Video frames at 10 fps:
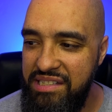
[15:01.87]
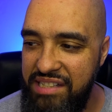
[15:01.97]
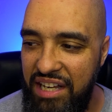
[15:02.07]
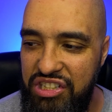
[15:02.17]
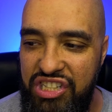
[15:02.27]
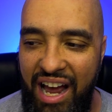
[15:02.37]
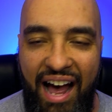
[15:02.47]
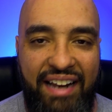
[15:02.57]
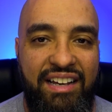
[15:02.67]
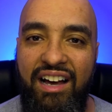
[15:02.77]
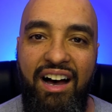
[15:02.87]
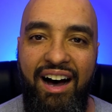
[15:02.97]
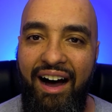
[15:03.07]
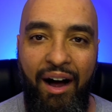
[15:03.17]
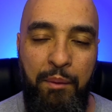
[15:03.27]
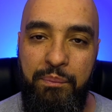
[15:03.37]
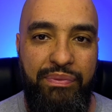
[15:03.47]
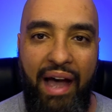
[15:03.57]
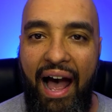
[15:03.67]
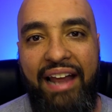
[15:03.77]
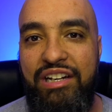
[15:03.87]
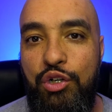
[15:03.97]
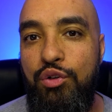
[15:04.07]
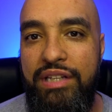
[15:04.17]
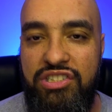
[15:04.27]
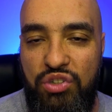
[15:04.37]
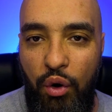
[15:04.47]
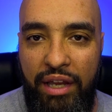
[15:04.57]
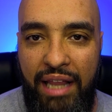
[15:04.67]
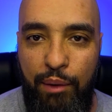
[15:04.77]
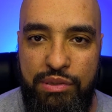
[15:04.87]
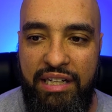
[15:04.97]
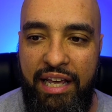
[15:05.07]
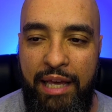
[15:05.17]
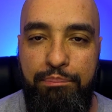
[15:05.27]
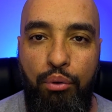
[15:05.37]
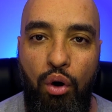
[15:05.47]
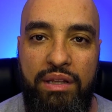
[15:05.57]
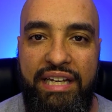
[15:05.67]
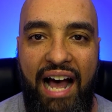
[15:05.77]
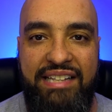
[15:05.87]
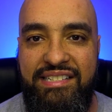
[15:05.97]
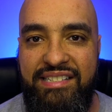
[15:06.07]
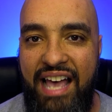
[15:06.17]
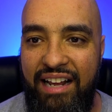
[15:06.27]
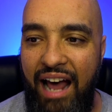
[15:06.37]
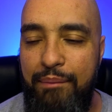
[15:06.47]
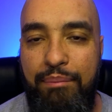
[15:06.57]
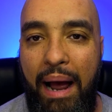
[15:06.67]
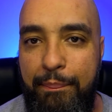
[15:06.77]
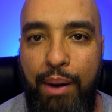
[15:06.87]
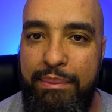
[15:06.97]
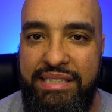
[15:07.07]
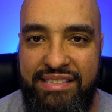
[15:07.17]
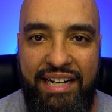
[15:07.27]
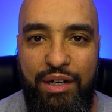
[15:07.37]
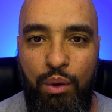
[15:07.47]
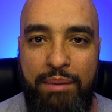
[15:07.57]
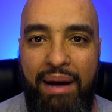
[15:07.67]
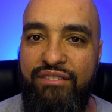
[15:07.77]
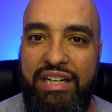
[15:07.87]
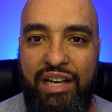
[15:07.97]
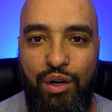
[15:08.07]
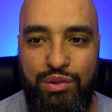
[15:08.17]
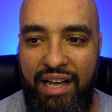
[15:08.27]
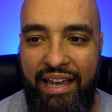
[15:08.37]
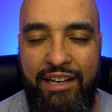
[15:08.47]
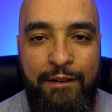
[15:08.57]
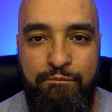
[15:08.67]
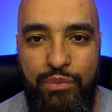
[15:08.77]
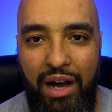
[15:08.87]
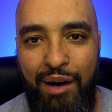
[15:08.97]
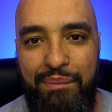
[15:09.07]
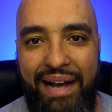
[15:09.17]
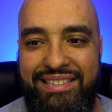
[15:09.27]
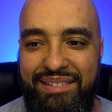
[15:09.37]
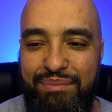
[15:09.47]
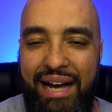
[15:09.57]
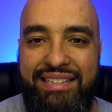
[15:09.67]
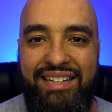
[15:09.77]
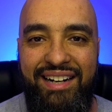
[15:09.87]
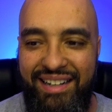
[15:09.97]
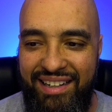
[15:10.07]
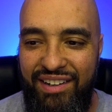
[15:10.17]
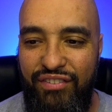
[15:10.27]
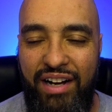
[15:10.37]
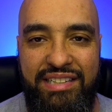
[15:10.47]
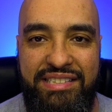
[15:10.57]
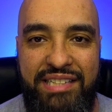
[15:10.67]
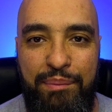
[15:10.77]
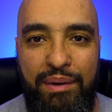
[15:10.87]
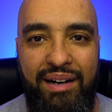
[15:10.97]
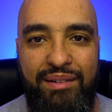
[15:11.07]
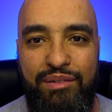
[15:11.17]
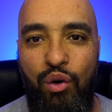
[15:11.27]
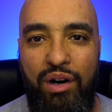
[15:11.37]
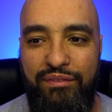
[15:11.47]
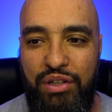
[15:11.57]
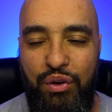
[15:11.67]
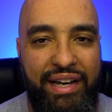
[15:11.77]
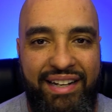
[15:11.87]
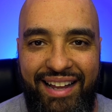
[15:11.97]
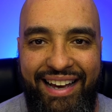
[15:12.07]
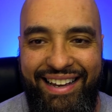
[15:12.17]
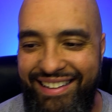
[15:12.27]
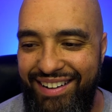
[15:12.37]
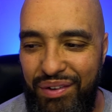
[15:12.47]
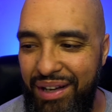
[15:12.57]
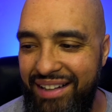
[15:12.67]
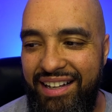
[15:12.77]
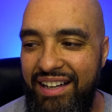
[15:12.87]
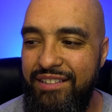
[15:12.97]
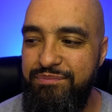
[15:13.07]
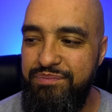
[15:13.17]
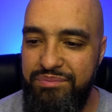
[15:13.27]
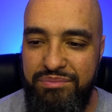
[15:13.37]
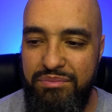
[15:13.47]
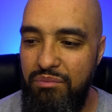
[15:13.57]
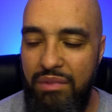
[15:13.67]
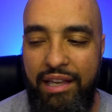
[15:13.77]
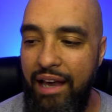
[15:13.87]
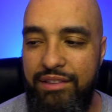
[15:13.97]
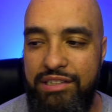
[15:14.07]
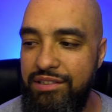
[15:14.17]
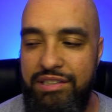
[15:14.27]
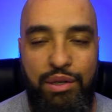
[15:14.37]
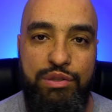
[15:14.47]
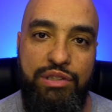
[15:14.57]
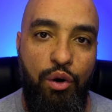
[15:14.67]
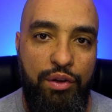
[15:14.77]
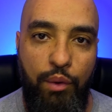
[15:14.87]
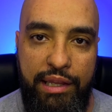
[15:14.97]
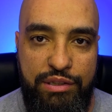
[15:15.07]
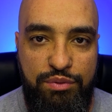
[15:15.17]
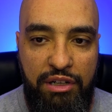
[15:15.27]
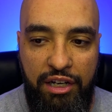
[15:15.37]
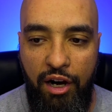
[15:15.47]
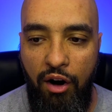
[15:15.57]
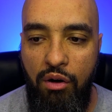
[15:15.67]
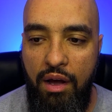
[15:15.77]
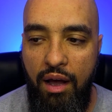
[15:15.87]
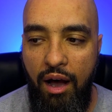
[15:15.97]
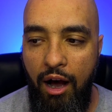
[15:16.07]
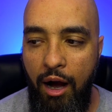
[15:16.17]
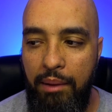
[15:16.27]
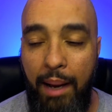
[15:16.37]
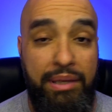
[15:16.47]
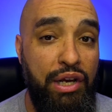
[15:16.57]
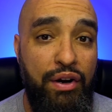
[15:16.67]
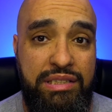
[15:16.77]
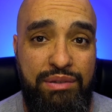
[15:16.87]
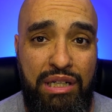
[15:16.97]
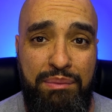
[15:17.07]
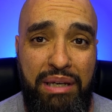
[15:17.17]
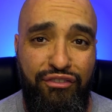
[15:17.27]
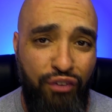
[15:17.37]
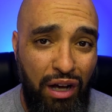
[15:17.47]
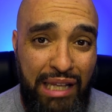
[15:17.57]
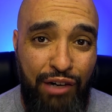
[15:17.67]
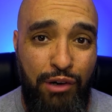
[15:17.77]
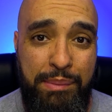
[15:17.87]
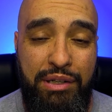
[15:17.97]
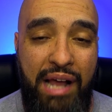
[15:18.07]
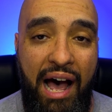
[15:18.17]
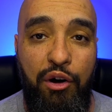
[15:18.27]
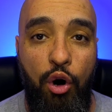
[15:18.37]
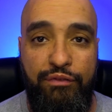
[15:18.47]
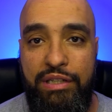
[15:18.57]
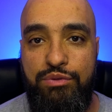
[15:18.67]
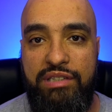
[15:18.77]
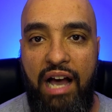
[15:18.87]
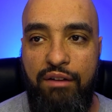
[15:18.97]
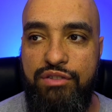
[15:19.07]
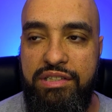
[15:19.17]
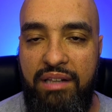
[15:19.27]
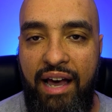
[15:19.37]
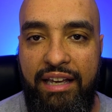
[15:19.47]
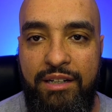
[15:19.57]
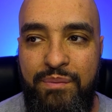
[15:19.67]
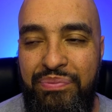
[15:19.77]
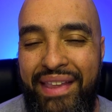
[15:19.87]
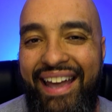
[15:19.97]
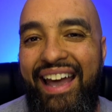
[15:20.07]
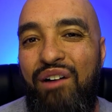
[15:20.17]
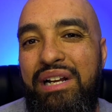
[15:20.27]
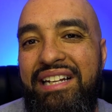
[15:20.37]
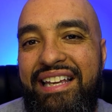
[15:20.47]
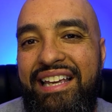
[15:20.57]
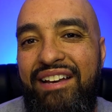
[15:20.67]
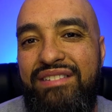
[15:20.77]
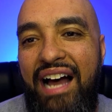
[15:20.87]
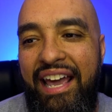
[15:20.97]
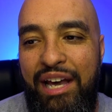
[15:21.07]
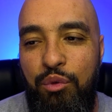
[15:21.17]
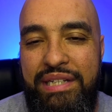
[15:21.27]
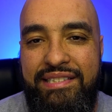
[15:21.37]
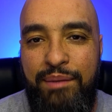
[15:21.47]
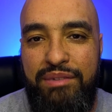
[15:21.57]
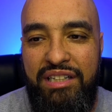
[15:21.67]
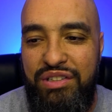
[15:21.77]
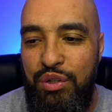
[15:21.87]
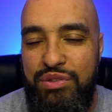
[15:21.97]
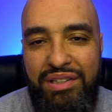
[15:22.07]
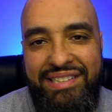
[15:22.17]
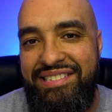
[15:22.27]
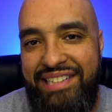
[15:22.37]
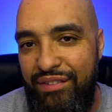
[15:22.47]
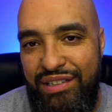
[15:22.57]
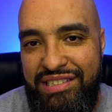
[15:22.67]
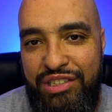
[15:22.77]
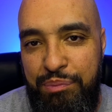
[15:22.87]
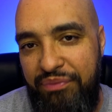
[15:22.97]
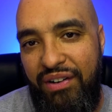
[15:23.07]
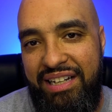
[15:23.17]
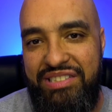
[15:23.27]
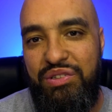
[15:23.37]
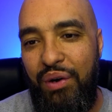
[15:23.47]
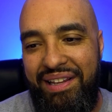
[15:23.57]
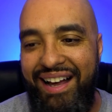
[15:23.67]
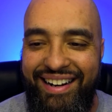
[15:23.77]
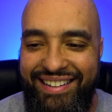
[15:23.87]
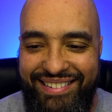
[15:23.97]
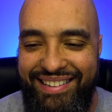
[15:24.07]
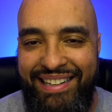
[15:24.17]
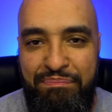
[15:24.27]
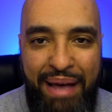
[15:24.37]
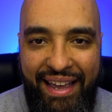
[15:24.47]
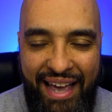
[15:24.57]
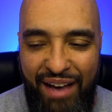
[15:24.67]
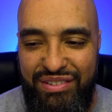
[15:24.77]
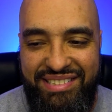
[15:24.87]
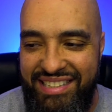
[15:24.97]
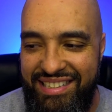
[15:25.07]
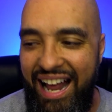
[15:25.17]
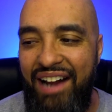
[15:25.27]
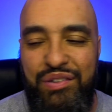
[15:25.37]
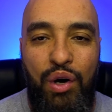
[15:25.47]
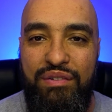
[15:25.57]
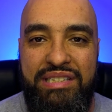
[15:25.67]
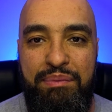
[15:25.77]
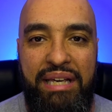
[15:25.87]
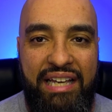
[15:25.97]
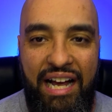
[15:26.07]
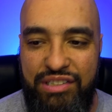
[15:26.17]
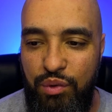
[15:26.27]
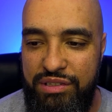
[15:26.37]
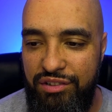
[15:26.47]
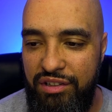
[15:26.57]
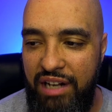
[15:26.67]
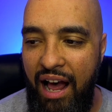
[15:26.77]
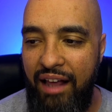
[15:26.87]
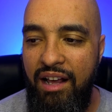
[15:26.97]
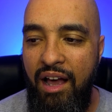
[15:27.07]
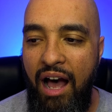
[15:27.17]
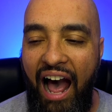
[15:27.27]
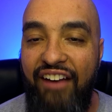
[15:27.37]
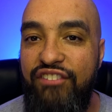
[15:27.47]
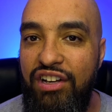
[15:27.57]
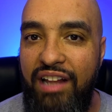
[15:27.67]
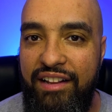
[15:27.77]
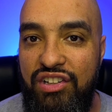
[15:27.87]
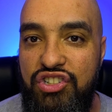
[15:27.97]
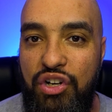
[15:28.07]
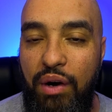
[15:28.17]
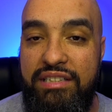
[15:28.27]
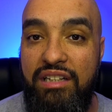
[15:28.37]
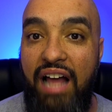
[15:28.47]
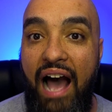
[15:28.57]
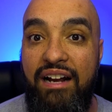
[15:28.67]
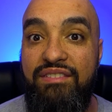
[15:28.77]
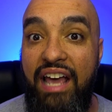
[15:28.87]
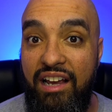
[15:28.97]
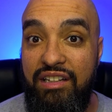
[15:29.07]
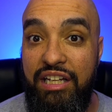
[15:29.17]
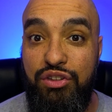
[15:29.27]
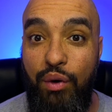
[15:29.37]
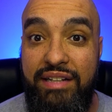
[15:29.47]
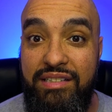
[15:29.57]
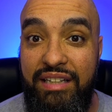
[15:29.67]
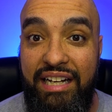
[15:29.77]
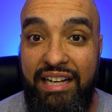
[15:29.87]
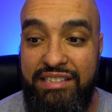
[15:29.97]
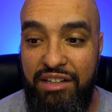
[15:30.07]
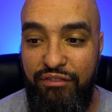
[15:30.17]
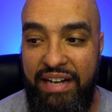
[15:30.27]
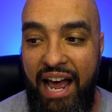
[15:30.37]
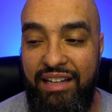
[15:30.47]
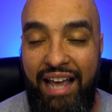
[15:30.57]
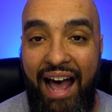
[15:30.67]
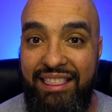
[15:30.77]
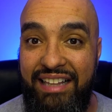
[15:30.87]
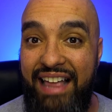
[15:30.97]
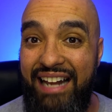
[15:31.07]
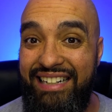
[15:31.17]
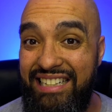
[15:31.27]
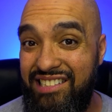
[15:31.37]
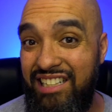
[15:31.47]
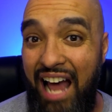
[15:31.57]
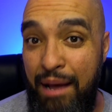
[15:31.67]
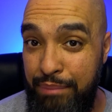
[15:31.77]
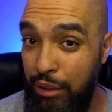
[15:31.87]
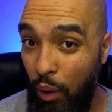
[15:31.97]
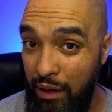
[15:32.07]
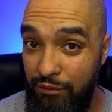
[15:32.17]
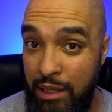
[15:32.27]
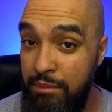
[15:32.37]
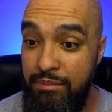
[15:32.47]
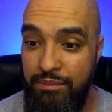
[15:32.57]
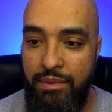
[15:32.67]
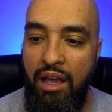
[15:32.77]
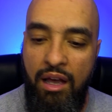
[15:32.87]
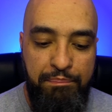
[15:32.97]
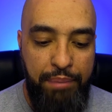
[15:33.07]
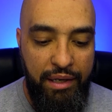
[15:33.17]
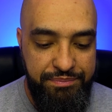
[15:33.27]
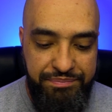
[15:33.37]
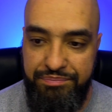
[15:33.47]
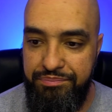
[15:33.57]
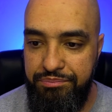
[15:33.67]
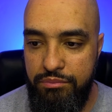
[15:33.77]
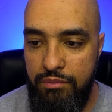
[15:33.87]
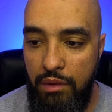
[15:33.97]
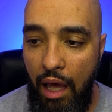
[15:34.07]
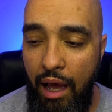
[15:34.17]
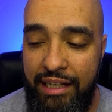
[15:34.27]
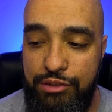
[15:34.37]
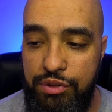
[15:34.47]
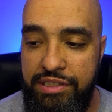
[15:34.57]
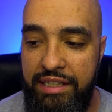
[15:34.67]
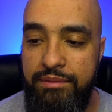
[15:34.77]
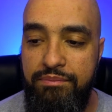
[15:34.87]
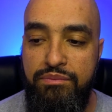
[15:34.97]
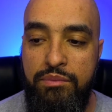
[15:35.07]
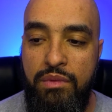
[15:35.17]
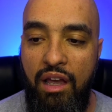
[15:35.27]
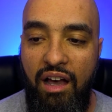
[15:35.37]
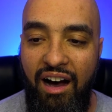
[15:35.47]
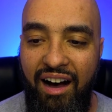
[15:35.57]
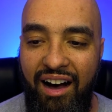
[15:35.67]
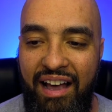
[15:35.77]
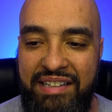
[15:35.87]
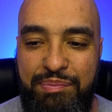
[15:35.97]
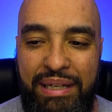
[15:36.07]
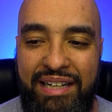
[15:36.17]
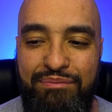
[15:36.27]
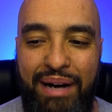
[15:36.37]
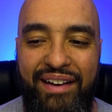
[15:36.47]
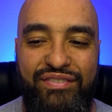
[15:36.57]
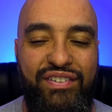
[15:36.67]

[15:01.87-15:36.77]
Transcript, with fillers: sick shot. Um, I knew this storyline was going to end poorly. I said it. I probably said it in one of my videos. Like, uh, Mike's, go Mike's uh, going to fuck this up uh, going off the grid. Like, you know, uh, yeah, this, this, there was no other way this was going to go. Um, I'm curious if there's going to be a fallout from it or not, or if this was kind of just like, eh, we need to give Dianne Wiest something to do, so let's just give her this stupid fucking storyline in, in, the back half of the season. I don't know if it's going to be inconsequential or not. I feel like this show has a lot of dangling threads leading into the finale. I think that needs to not be one of them, but I guess we'll see. Uh, and speaking of my